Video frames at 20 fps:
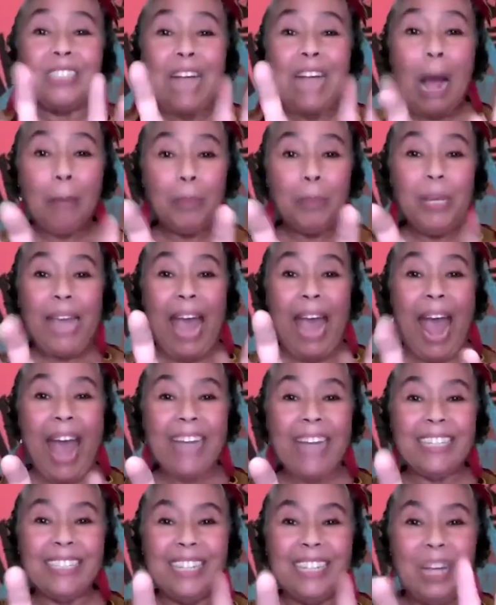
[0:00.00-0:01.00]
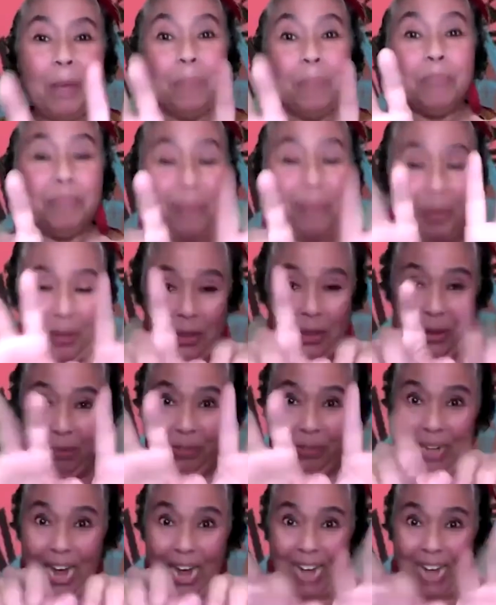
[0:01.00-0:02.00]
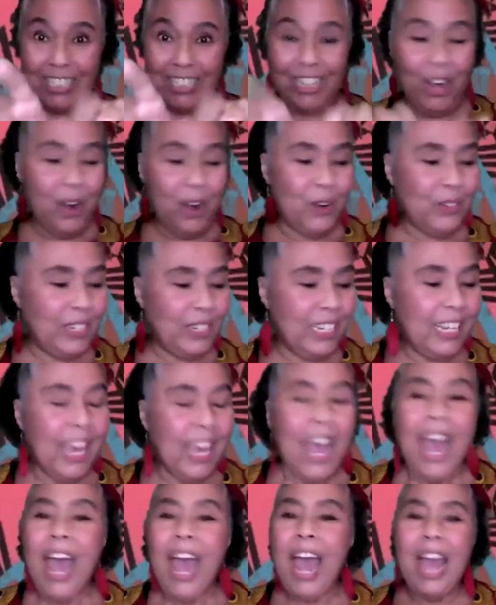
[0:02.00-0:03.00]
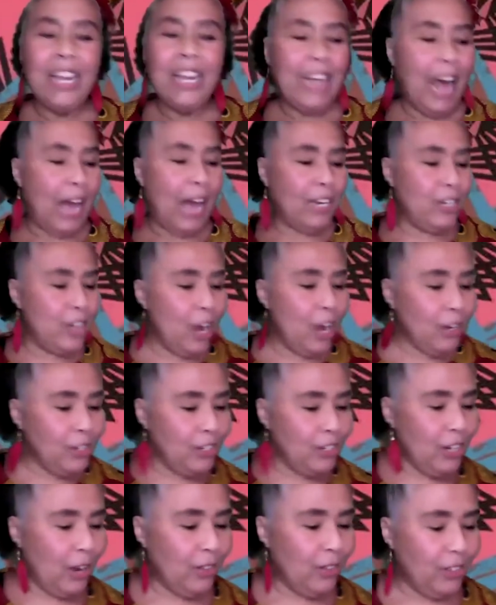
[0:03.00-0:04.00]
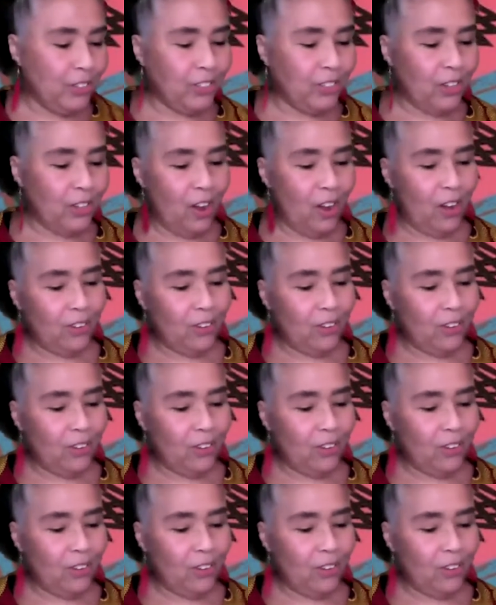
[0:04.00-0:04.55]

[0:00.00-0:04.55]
copycat and with Auntie Oni. And I know you know the song